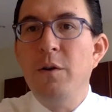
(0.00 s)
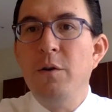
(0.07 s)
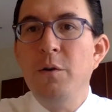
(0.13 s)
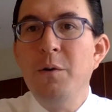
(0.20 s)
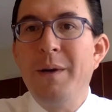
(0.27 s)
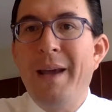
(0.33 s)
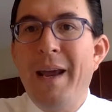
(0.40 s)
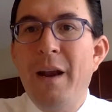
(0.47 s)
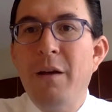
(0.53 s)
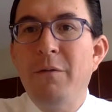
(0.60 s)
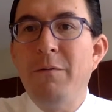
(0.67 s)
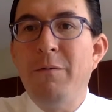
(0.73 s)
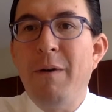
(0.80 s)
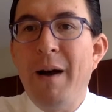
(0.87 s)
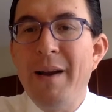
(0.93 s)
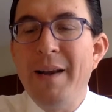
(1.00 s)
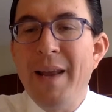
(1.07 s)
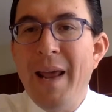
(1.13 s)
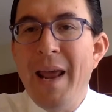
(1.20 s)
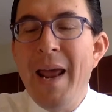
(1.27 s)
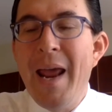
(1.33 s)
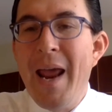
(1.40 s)
you cannot find
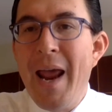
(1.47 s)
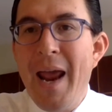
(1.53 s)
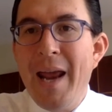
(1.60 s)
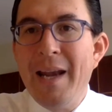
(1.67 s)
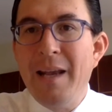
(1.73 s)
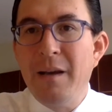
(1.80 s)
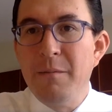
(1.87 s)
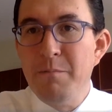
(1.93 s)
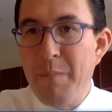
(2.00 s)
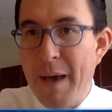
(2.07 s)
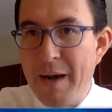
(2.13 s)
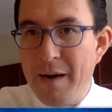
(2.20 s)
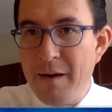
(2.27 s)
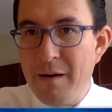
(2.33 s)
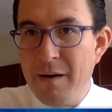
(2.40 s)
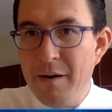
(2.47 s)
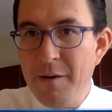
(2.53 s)
any competitor.